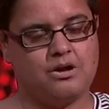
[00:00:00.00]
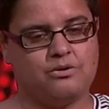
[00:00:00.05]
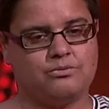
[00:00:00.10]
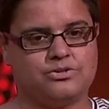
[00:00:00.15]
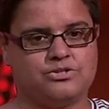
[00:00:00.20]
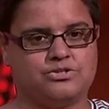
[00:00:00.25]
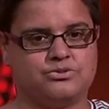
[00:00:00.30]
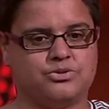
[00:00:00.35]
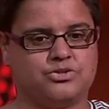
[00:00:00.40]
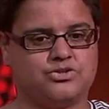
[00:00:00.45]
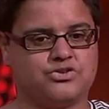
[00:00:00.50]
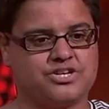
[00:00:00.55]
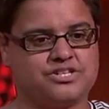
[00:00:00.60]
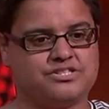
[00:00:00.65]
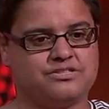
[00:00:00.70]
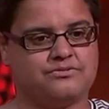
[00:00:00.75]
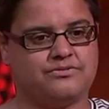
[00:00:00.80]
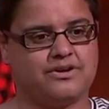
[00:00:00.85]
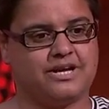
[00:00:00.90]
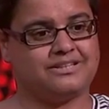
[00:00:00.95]
was to
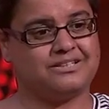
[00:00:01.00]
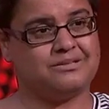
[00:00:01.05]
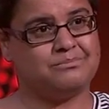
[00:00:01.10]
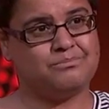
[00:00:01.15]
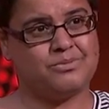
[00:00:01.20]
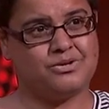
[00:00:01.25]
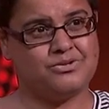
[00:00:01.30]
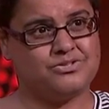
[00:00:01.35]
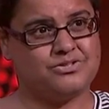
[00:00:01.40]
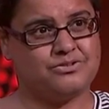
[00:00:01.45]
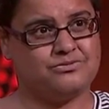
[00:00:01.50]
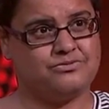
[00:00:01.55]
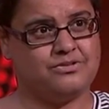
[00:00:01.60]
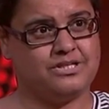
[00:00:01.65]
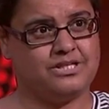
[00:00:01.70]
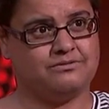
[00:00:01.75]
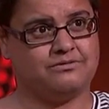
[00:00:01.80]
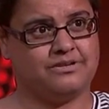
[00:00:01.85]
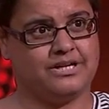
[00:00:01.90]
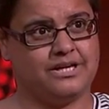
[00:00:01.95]
address the fact that most of
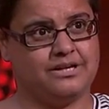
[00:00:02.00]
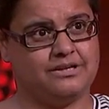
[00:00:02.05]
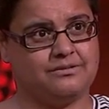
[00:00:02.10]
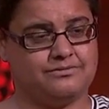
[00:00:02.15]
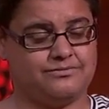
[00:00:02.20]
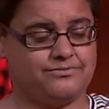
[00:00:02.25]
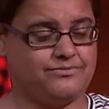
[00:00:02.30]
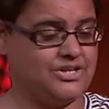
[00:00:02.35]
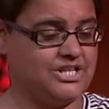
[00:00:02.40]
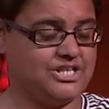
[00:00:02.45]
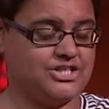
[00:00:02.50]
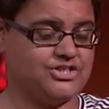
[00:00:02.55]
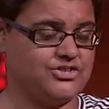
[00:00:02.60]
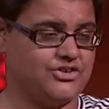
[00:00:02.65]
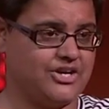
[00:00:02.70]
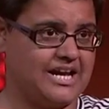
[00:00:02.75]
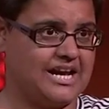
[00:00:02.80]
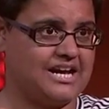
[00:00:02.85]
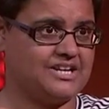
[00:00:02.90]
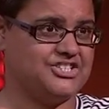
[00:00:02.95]
Fleet
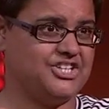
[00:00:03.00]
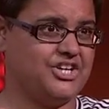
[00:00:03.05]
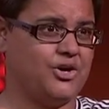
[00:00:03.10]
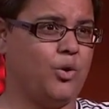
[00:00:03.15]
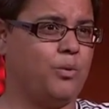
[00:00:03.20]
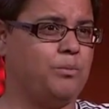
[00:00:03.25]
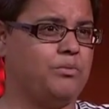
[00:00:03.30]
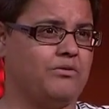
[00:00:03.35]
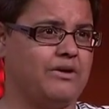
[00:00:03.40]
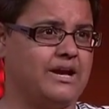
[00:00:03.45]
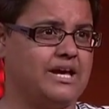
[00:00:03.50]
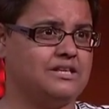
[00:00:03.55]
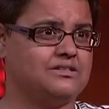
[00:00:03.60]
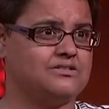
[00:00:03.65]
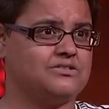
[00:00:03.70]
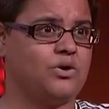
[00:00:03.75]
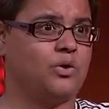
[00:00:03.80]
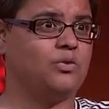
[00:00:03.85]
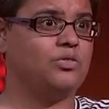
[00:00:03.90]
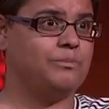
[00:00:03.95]
Street actually
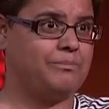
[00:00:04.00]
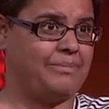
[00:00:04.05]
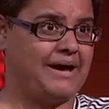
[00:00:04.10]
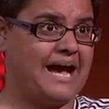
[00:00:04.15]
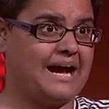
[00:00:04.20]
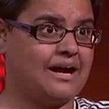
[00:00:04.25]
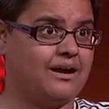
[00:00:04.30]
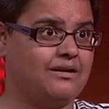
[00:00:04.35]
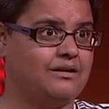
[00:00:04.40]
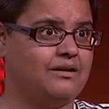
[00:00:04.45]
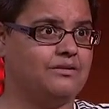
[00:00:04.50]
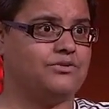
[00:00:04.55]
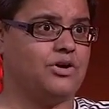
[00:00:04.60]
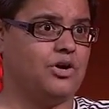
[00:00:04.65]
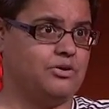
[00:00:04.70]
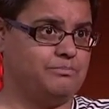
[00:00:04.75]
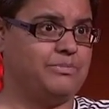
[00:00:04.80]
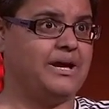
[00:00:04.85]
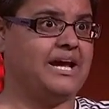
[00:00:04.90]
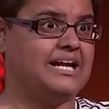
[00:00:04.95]
operates on the back of
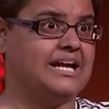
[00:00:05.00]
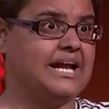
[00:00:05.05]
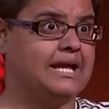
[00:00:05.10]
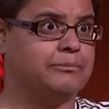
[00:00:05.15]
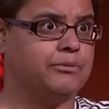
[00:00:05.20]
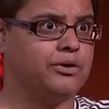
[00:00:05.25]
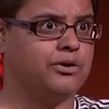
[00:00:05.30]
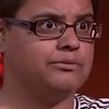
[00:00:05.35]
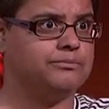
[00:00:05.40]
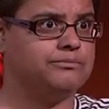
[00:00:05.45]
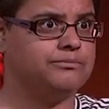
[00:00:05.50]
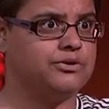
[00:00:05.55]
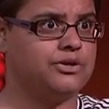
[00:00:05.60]
unpaid labour.